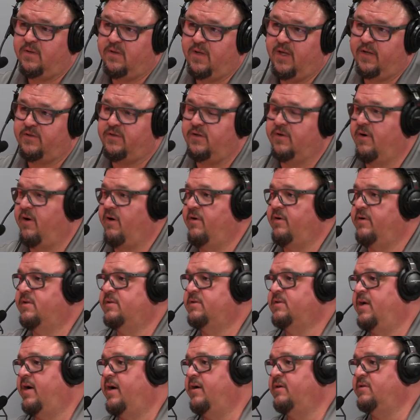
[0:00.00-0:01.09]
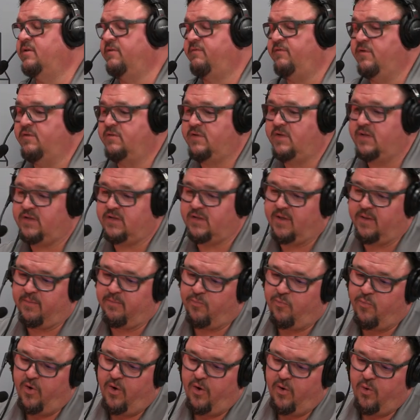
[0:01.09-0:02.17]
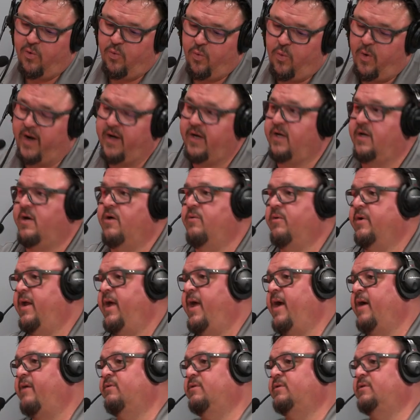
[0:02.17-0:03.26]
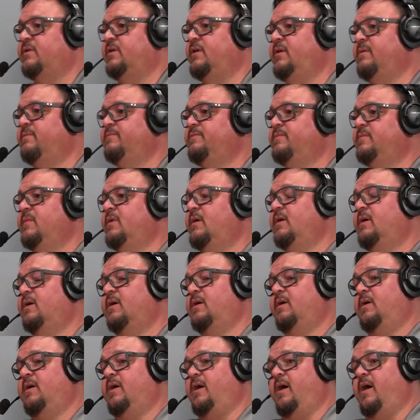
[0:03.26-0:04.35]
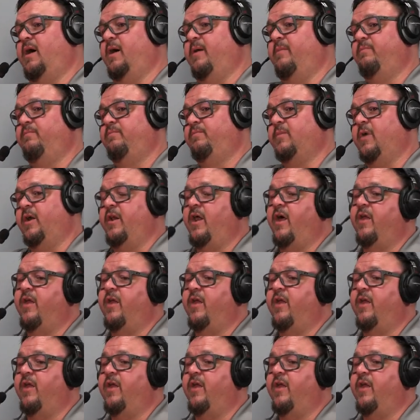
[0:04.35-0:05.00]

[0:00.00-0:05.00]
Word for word: that your heart desires if you see some way to go into accuracy. Um, wow.